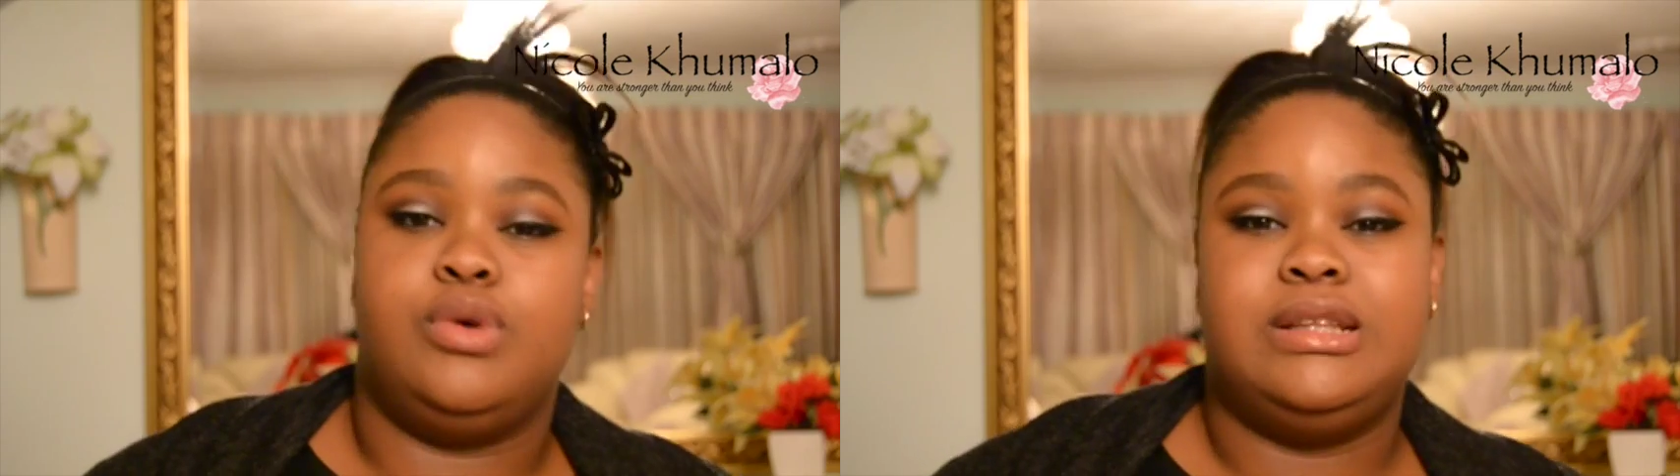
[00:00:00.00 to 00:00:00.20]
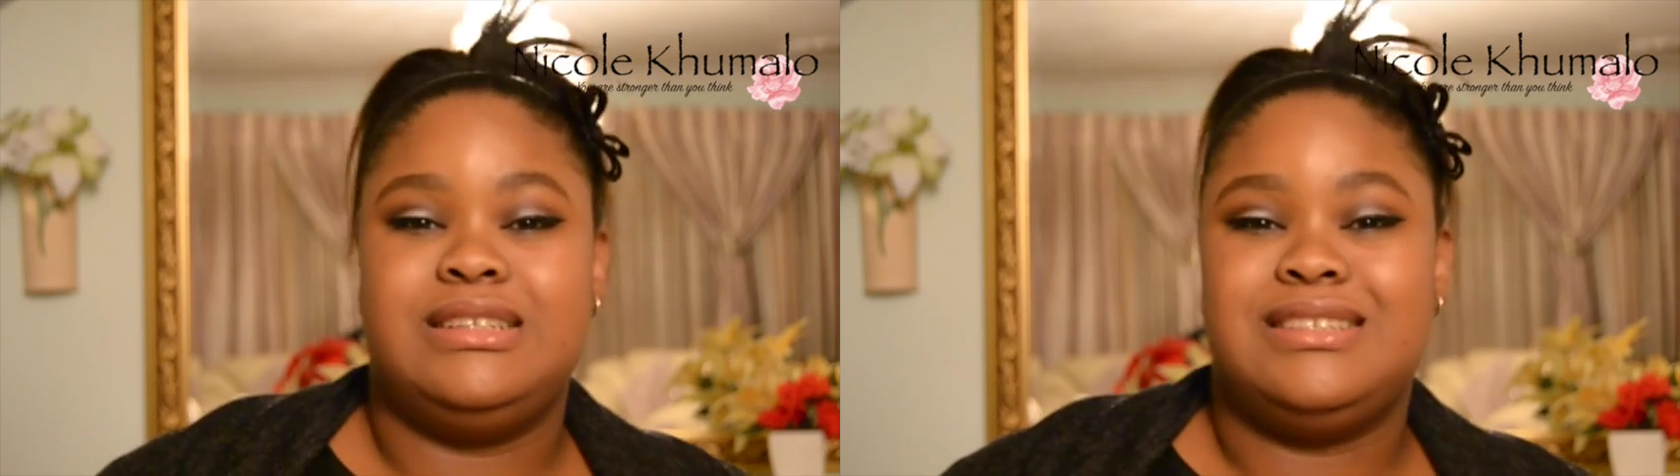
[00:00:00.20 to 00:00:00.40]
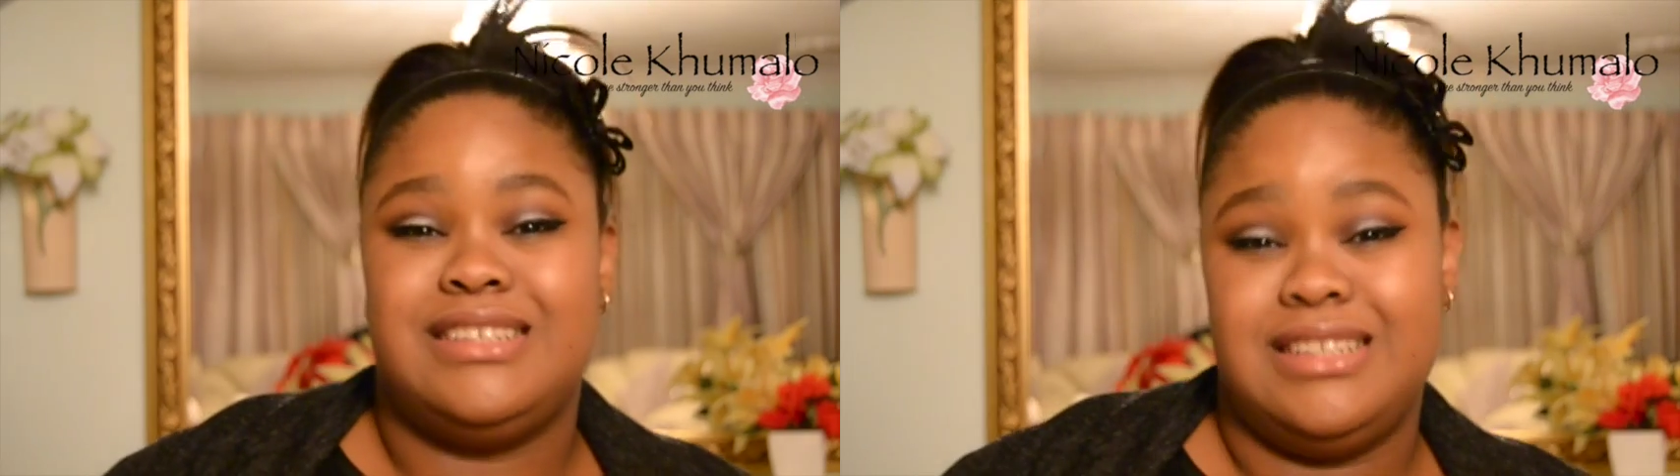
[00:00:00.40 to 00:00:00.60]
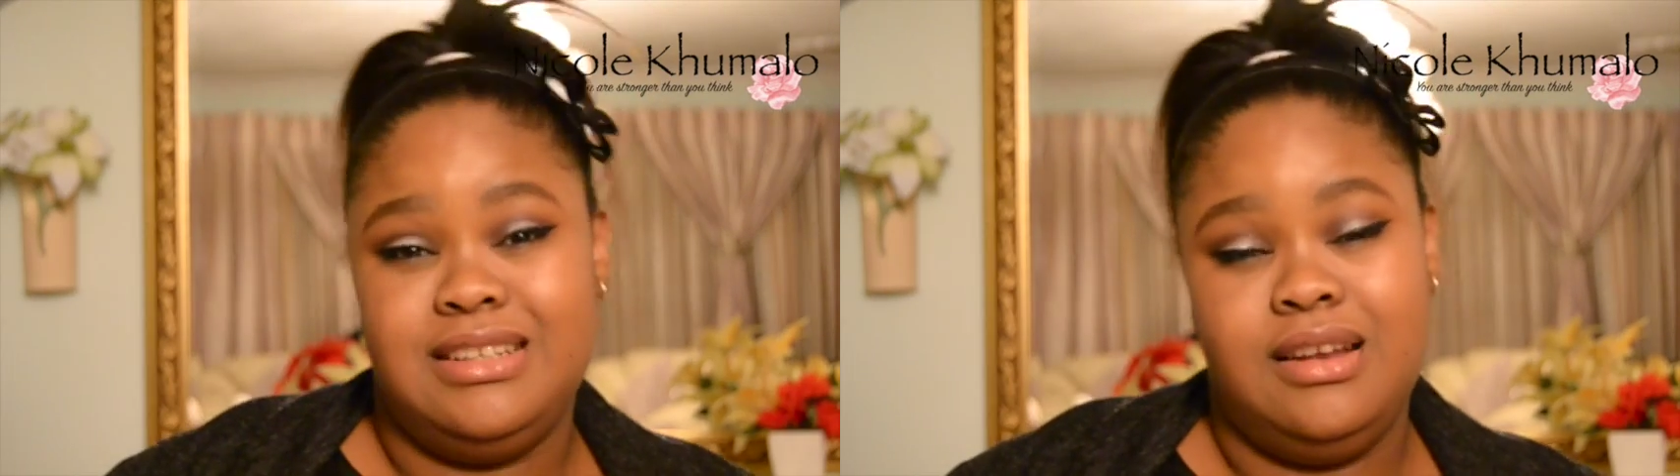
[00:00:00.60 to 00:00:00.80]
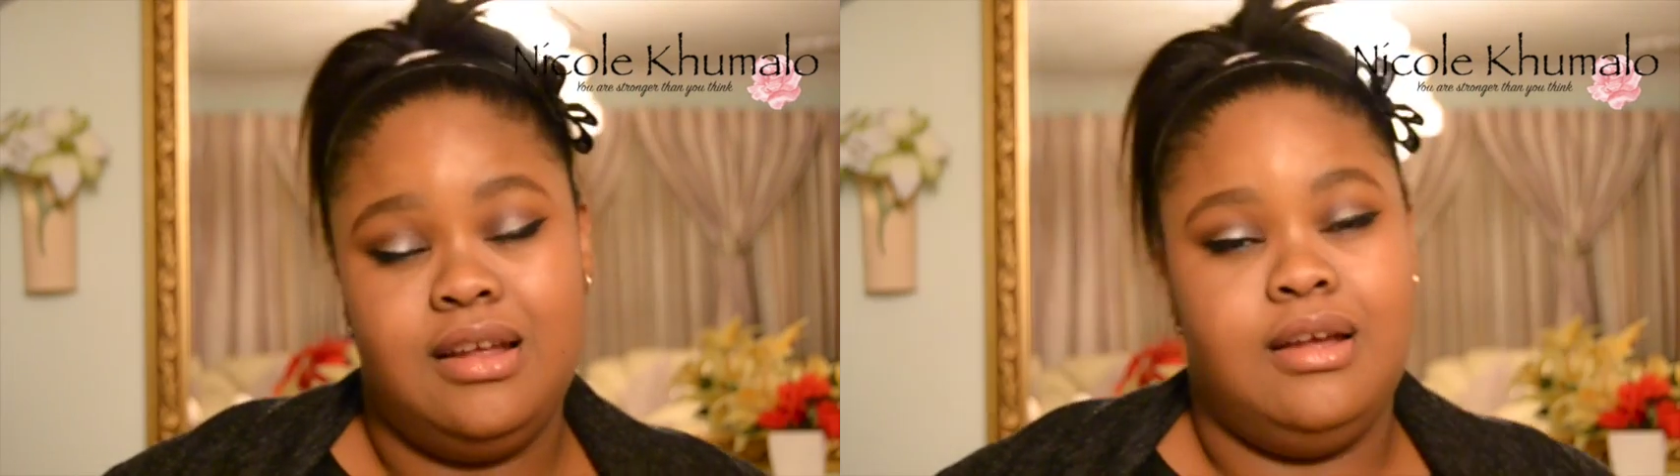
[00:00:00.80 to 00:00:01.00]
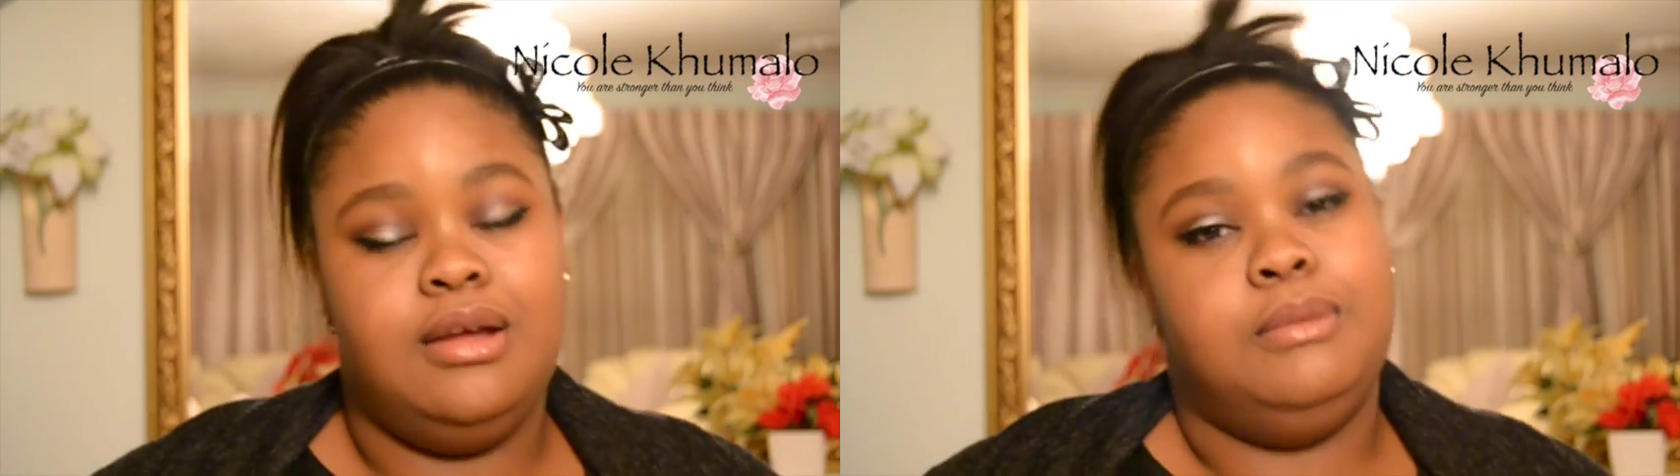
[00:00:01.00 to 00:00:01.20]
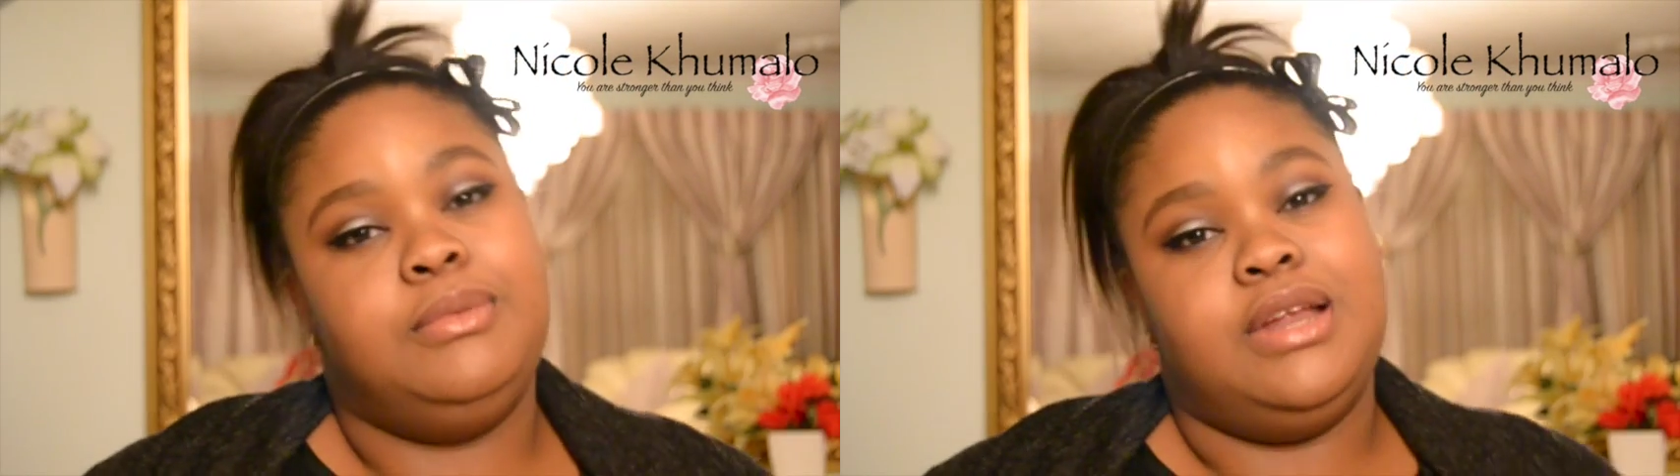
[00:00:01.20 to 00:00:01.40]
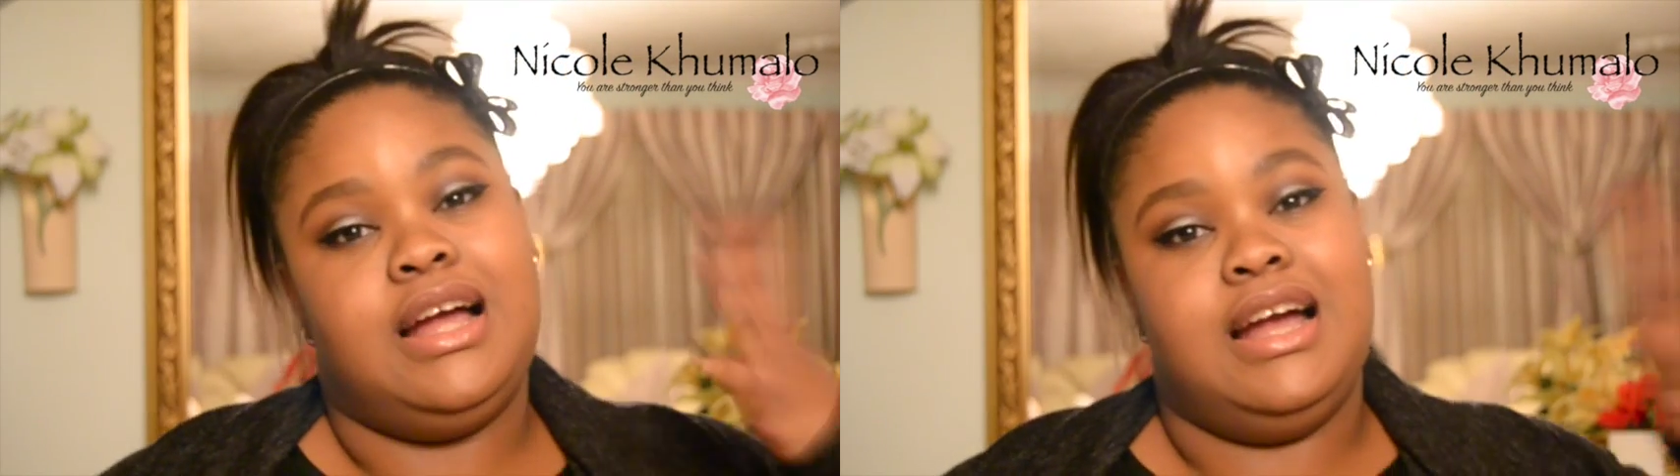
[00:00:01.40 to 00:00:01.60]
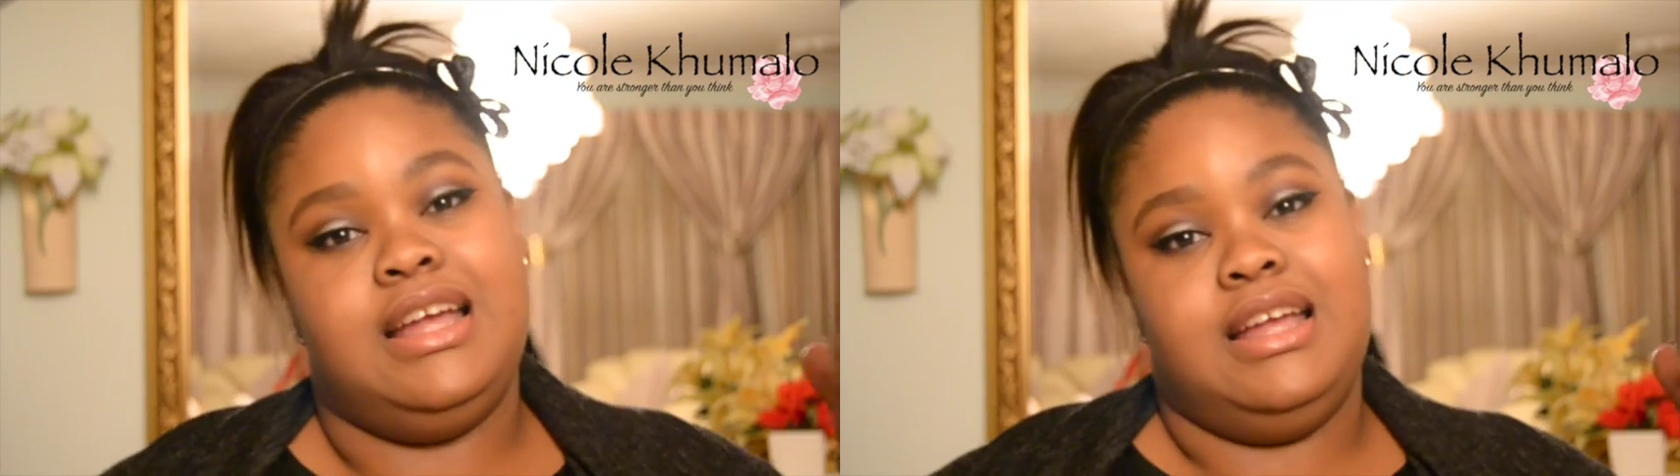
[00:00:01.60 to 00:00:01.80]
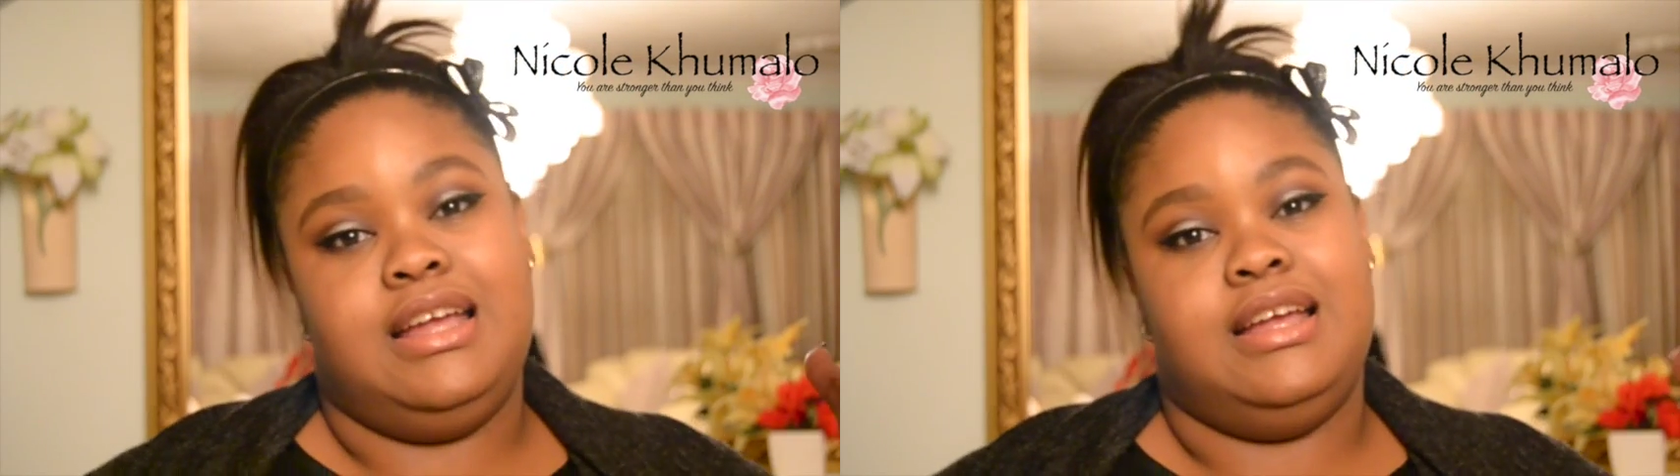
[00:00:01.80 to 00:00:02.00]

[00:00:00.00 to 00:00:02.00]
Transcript: oily skin but I